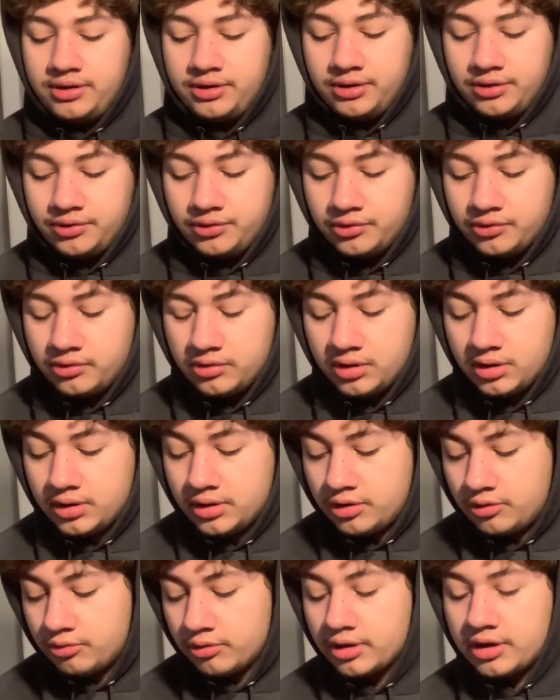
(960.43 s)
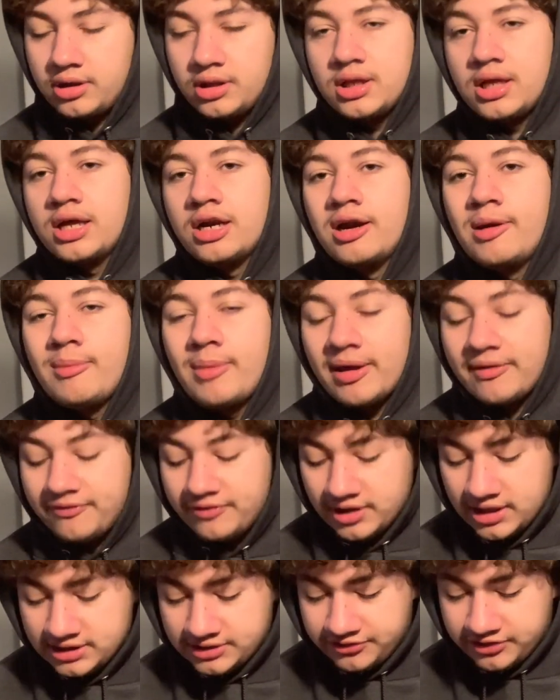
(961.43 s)
to work a lot on my
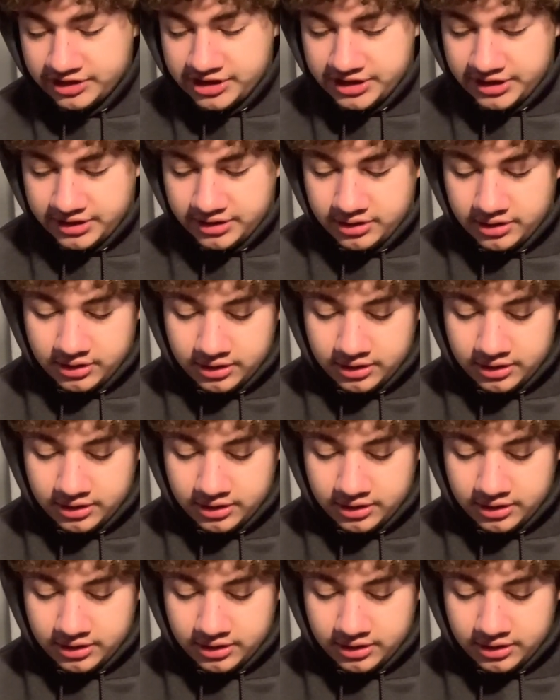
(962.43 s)
finesse fishing.